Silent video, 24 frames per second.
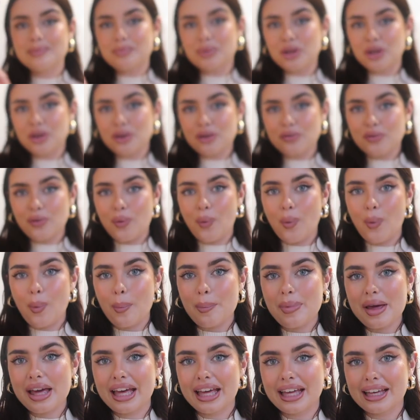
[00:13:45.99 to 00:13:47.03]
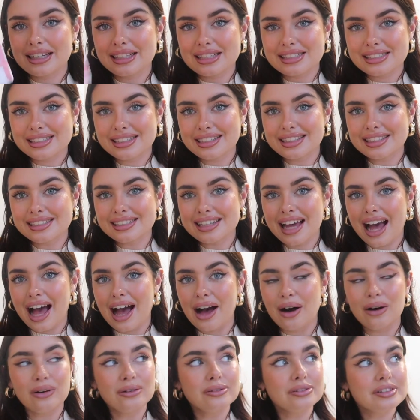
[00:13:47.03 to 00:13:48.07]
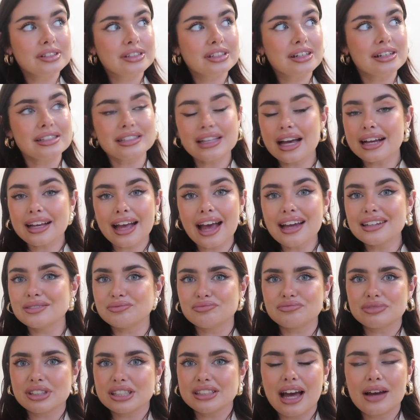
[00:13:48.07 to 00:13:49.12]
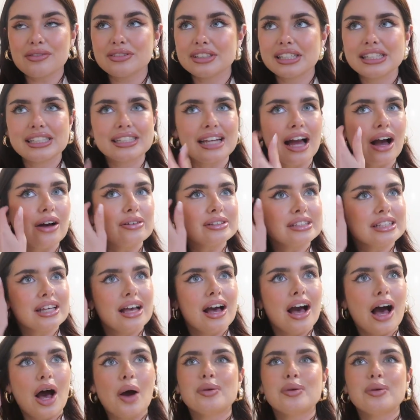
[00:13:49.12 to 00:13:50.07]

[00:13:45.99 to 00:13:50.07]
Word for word: Beautiful pink tea towels, because again, didn't have tea towels.